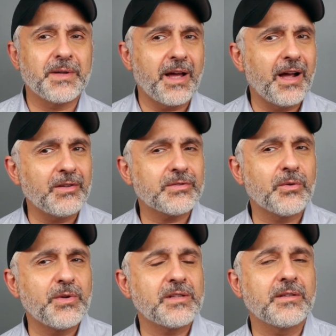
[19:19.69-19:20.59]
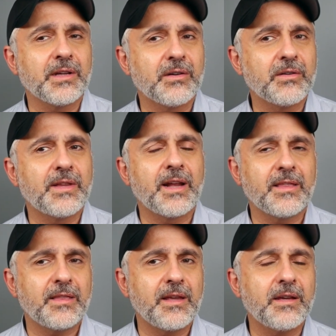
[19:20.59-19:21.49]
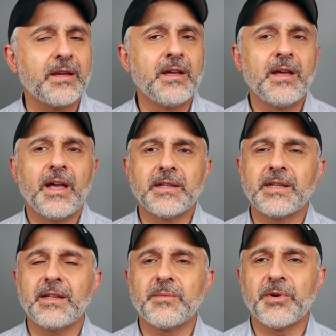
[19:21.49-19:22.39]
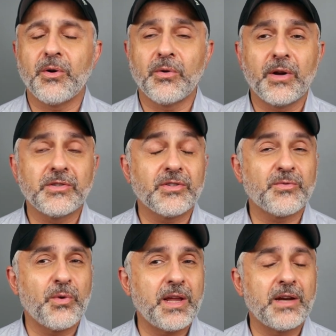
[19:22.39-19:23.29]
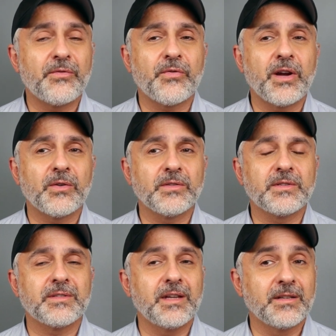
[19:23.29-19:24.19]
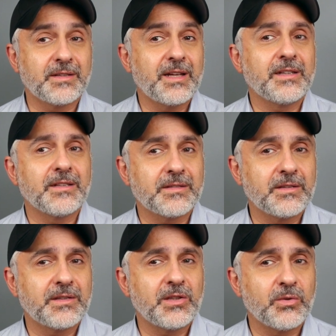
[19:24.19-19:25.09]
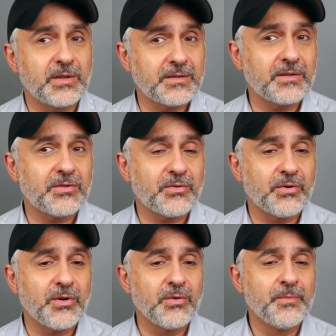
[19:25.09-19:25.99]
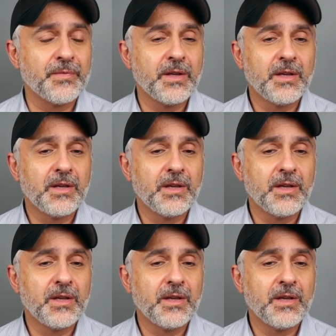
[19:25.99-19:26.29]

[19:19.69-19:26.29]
But I also recently heard that I think Eta Orange's Rien fragrance is getting discontinued. Is this true?